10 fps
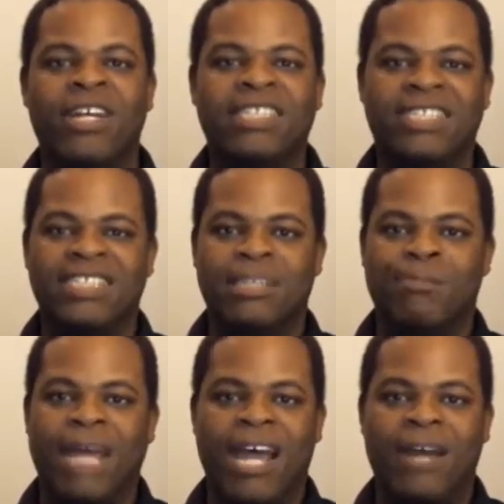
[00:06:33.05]
She's a
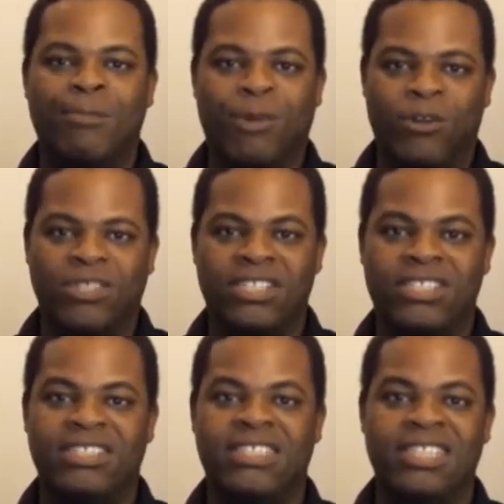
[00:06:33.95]
bad
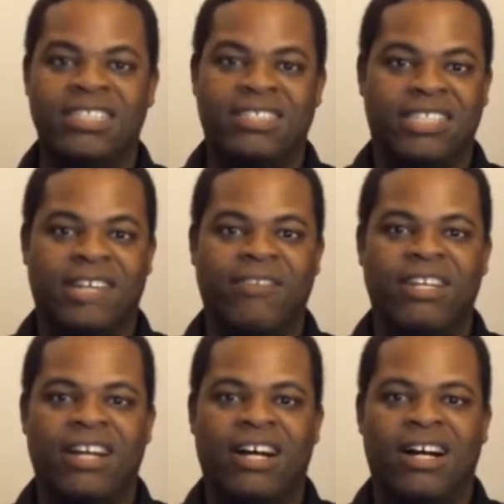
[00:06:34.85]
person. She's
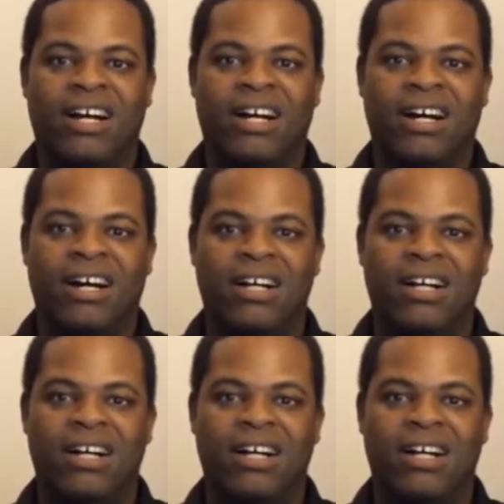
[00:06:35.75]
definitely a